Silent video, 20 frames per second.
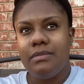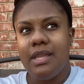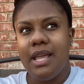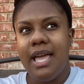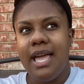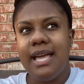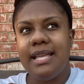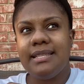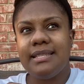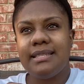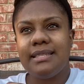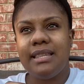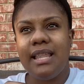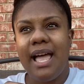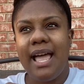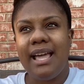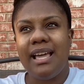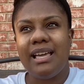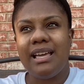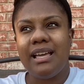it's
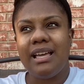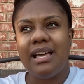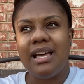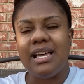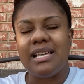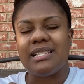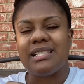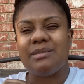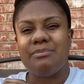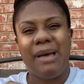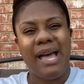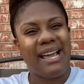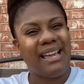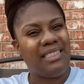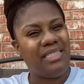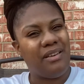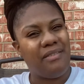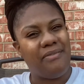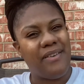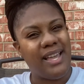like a smack in
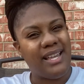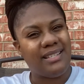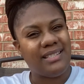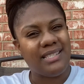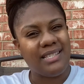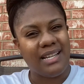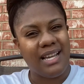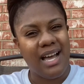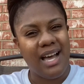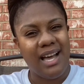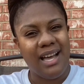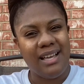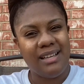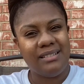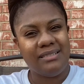the face to God,